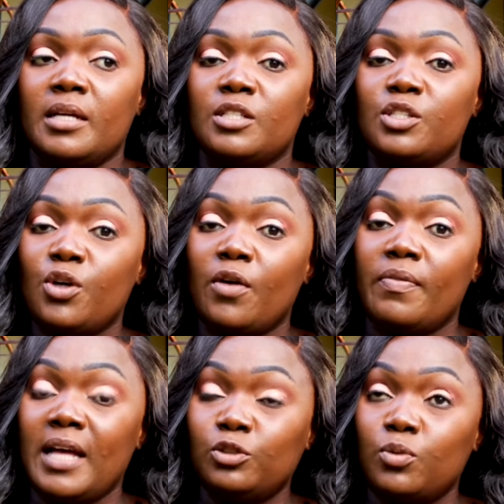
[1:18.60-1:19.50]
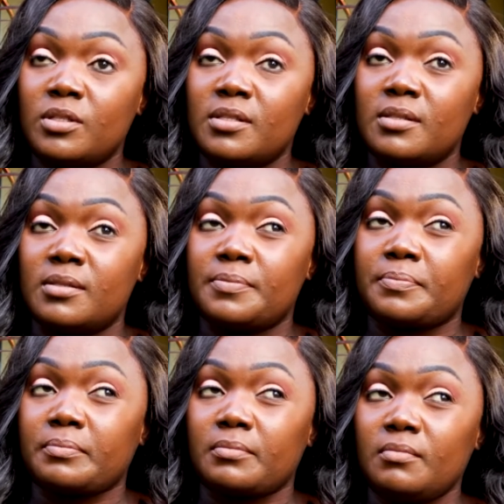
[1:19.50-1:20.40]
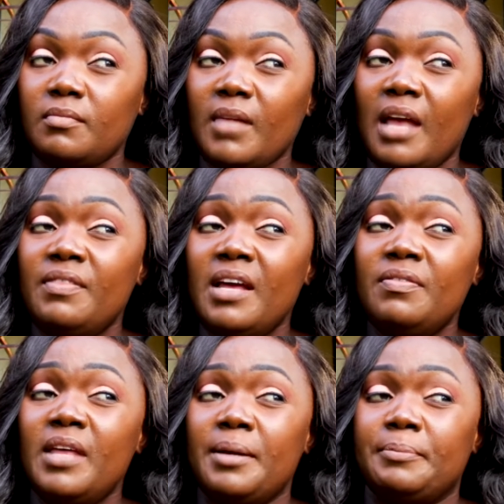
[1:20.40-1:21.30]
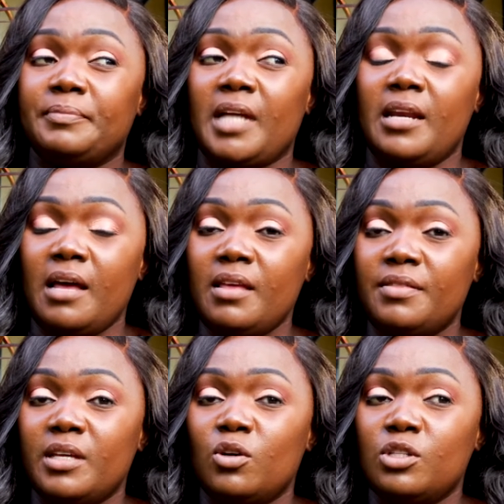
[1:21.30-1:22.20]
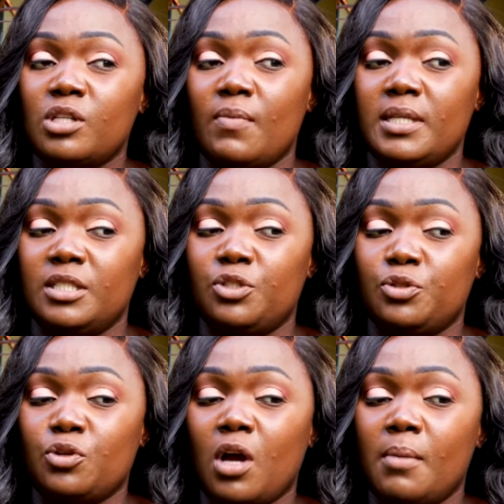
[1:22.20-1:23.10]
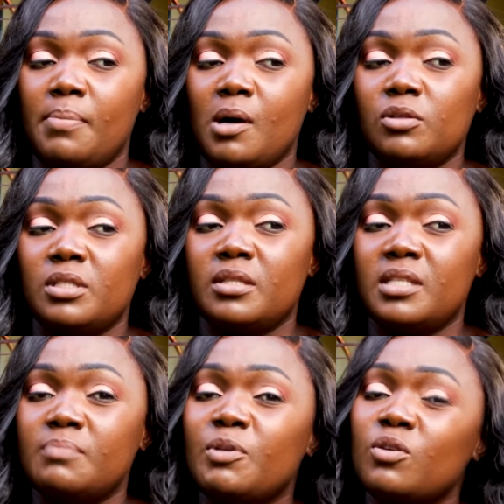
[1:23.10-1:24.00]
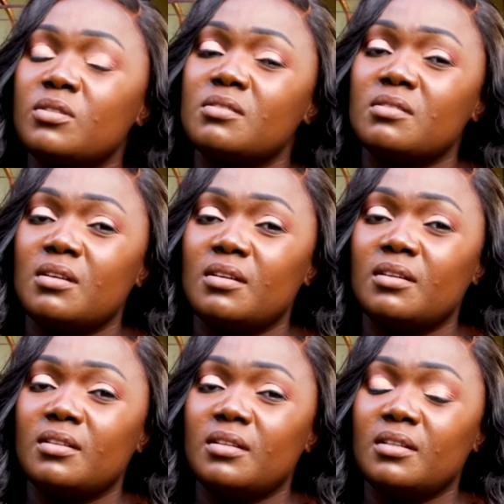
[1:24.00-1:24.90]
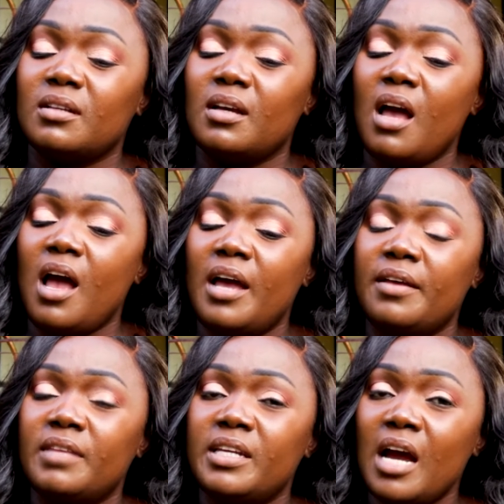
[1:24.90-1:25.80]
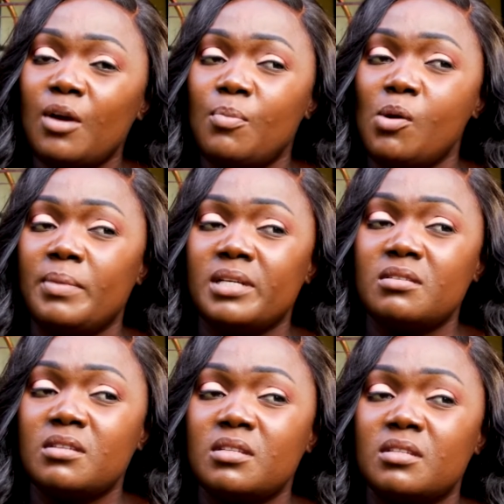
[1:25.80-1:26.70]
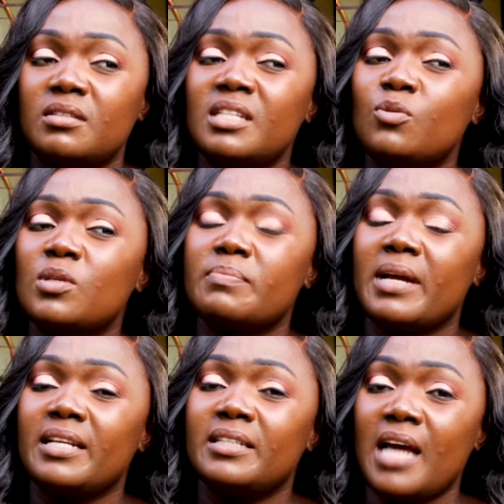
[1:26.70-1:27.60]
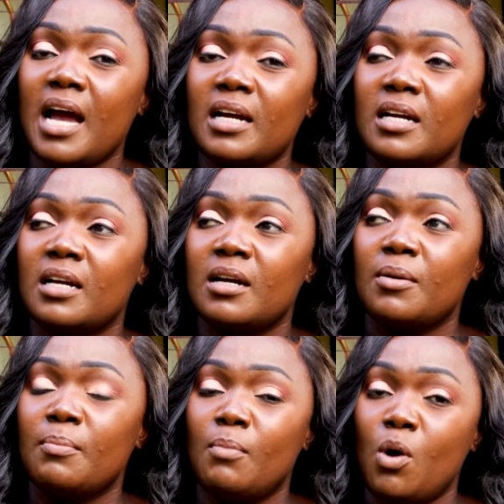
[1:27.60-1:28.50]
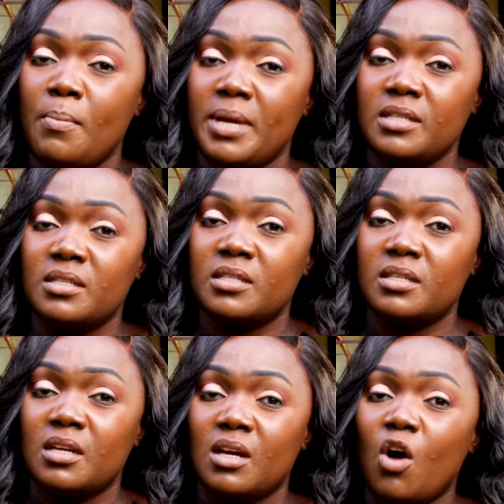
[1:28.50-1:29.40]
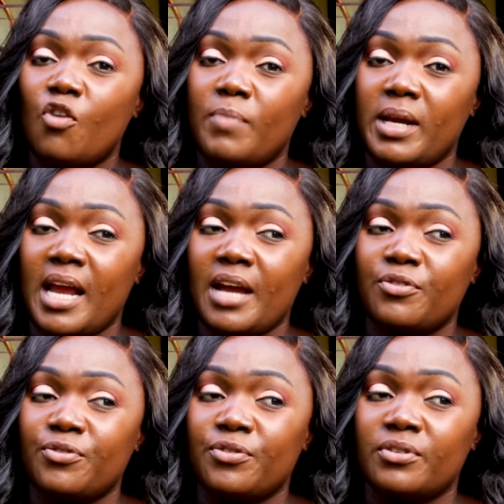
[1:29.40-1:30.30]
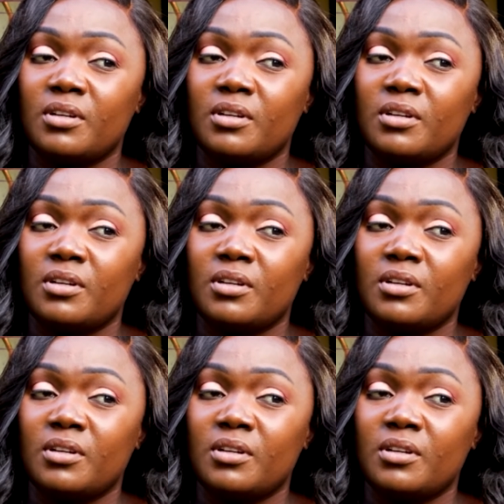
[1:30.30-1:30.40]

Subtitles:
So that was, and then another thing also I wanted to talk about this, because the dark moment, this was my dark moment of my life.